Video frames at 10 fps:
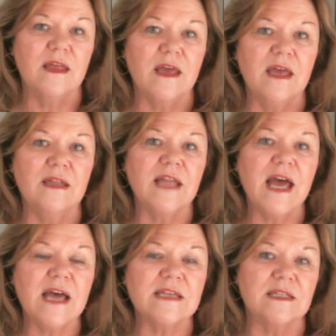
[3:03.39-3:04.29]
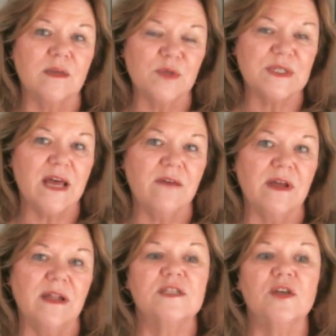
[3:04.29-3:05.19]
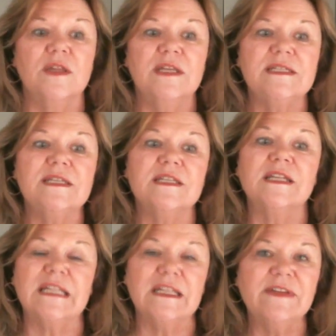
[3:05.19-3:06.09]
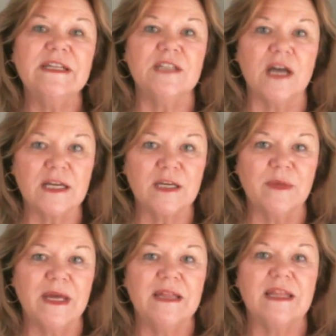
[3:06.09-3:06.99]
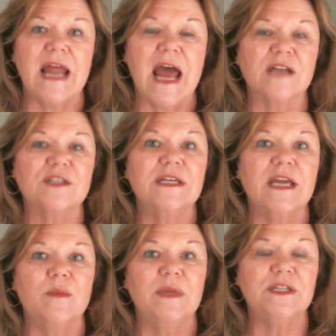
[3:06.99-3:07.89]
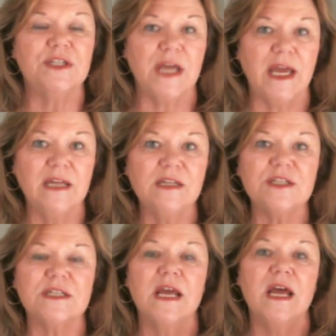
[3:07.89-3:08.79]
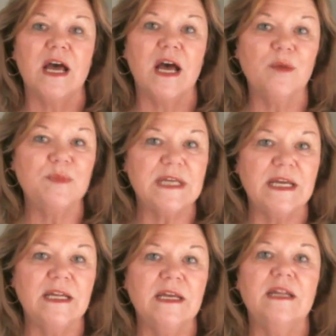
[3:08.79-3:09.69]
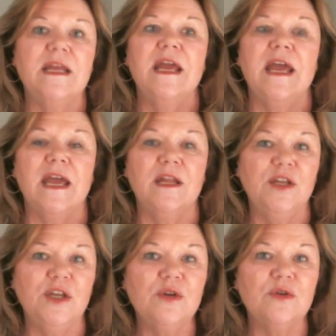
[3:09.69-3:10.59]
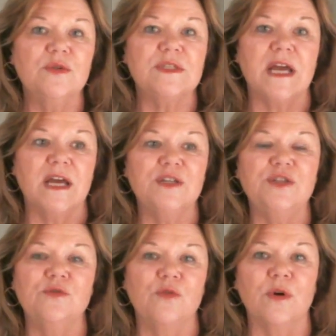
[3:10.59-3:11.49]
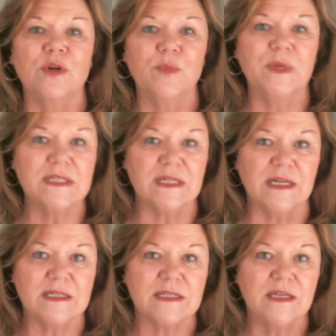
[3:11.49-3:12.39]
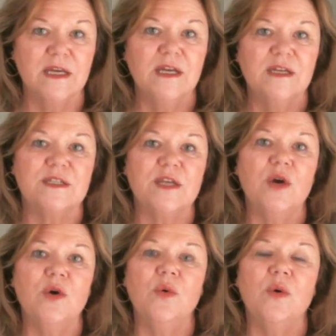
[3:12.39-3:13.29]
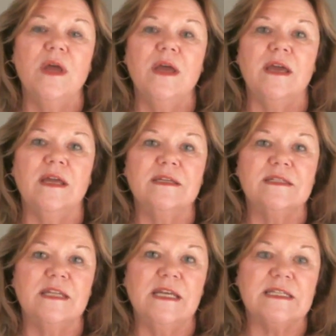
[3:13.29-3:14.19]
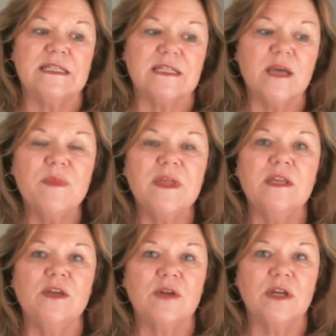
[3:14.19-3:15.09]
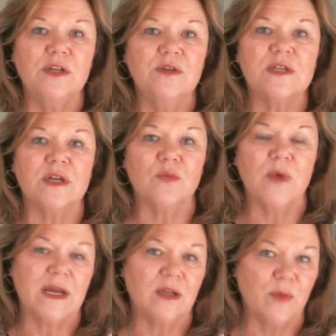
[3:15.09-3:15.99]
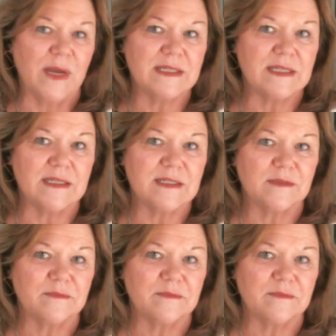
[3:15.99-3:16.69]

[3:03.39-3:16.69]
And last, number 7. So this is a living document that actually can be changed, updated, and used as you grow your business. So it's something that you can use on a regular basis.